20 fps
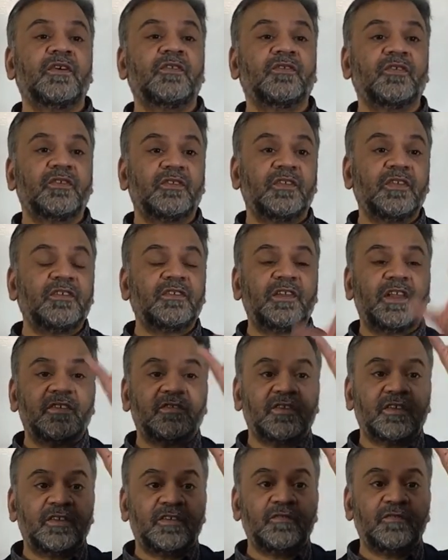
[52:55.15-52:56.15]
So, this
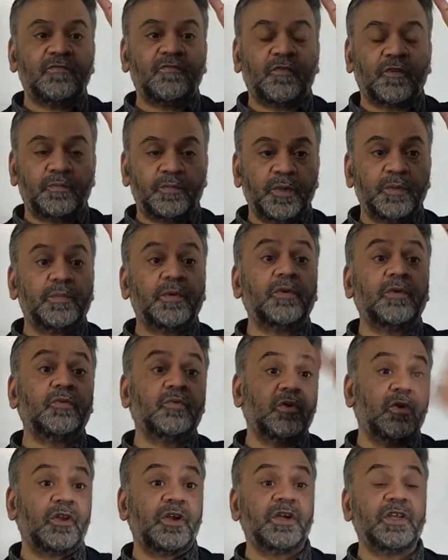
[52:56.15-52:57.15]
lesson for people
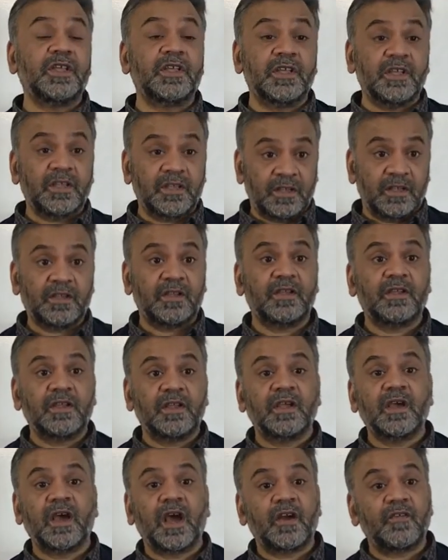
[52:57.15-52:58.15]
who already
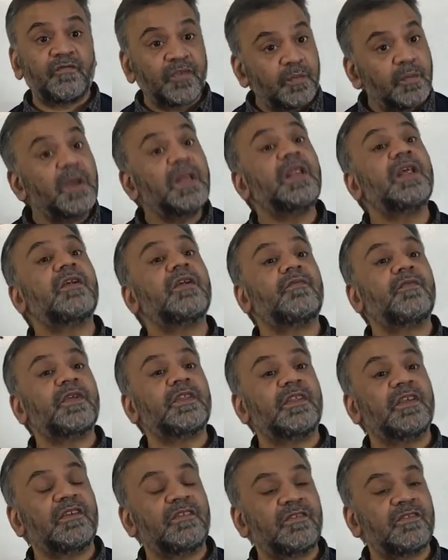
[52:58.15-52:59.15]
are familiar
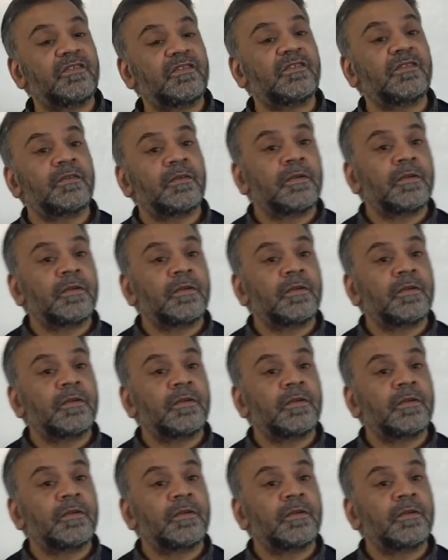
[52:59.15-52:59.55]
with these